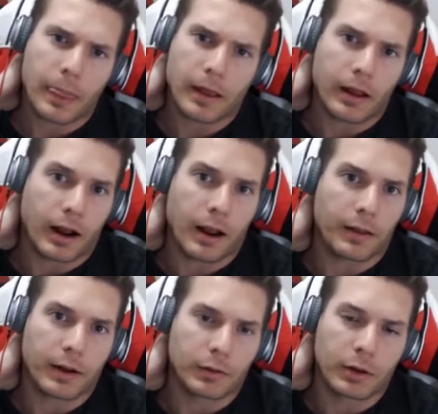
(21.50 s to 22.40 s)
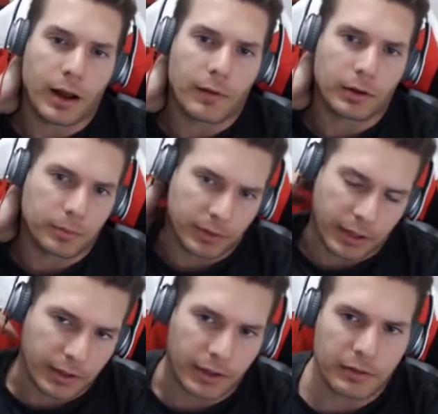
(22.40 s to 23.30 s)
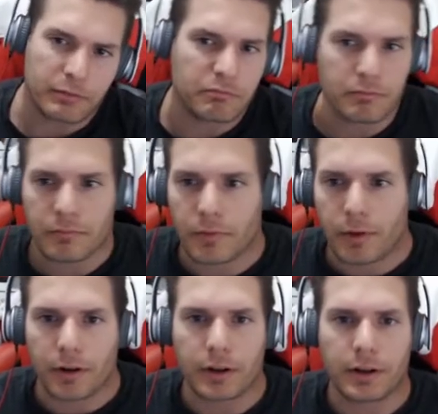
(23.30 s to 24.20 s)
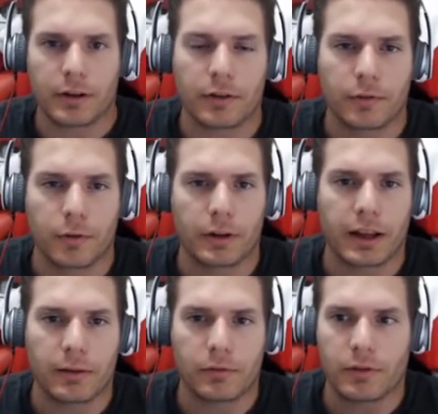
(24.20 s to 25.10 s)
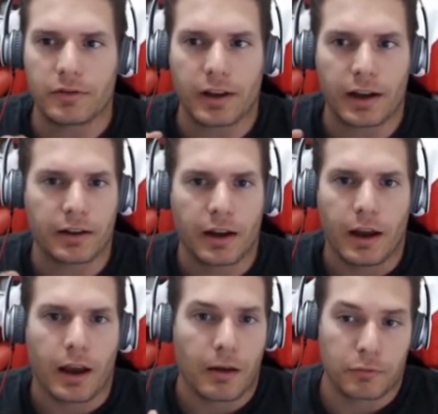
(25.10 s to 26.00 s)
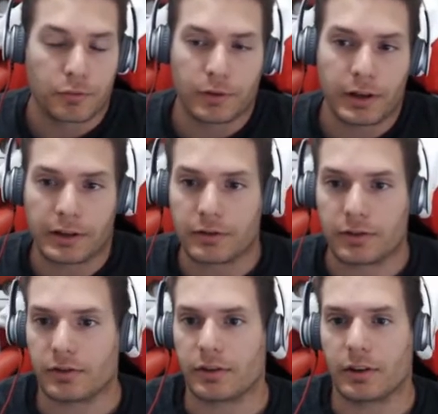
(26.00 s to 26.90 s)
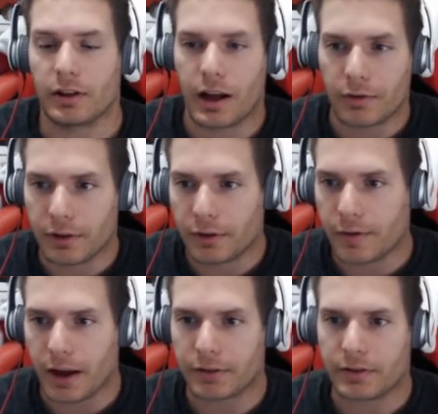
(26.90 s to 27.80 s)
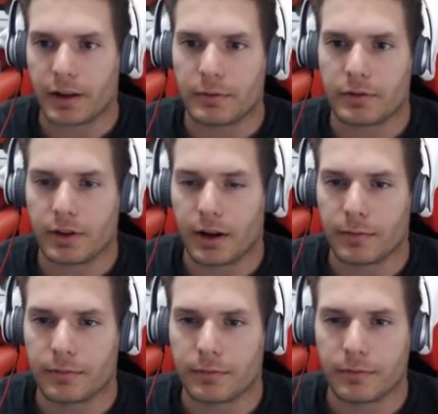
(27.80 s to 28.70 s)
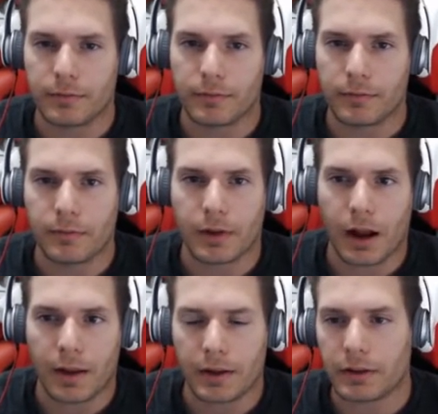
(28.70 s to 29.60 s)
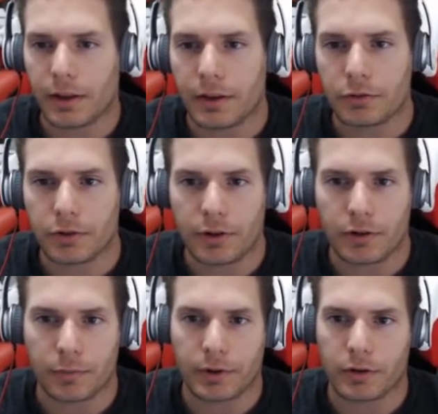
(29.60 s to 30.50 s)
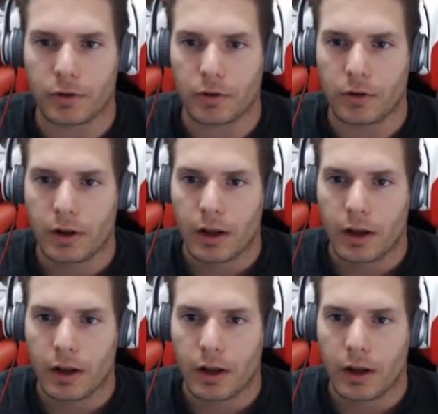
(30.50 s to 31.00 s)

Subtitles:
And I think I've only played like 30 or 40 games of this deck. Really consistent, a lot of really fast games. I think Dragunities are pretty cool.